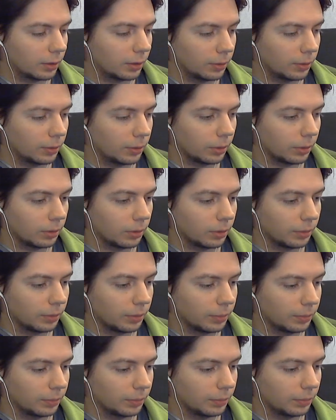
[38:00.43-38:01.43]
how it's called,
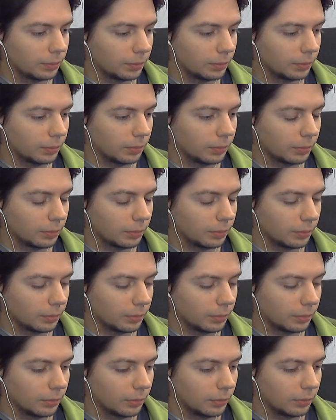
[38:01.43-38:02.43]

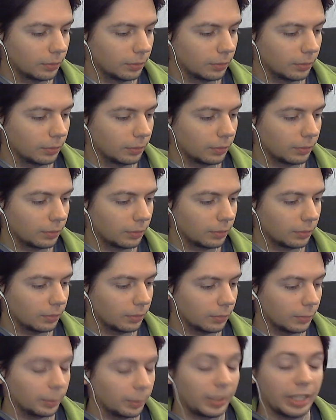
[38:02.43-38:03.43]
like a placeholder.
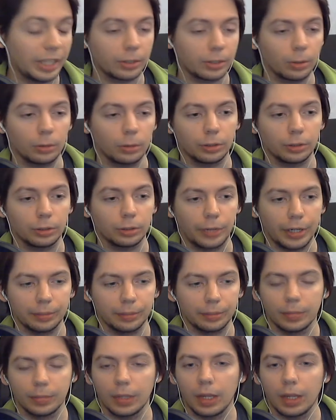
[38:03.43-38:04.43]
Placeholder,
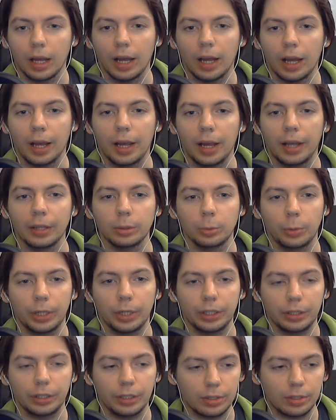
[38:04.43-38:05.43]
right? And
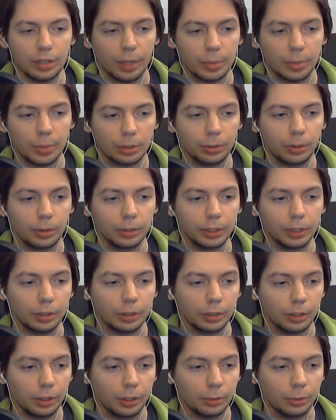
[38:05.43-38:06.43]
when he stops
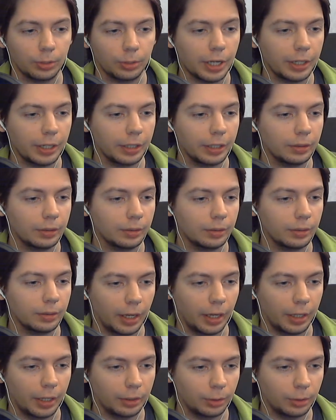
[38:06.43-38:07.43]
scrolling, you take it
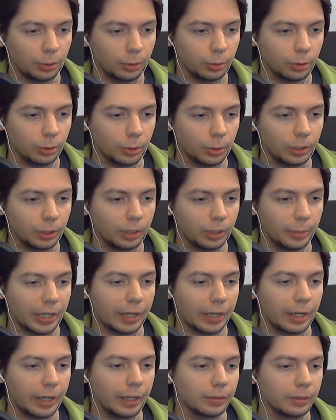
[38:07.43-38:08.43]
and you load it
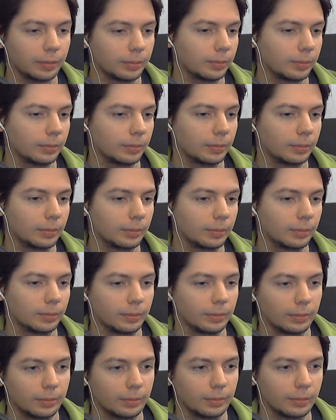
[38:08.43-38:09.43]
back again.
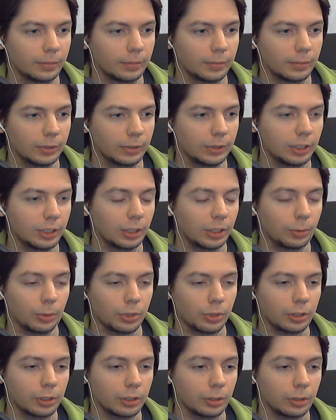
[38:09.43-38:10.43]
I have that to
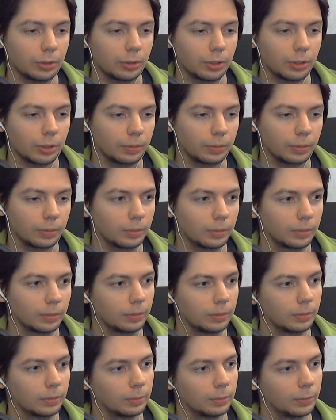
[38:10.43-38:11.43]
admit something.
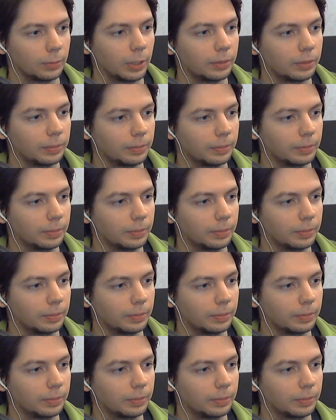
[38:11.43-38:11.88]
What?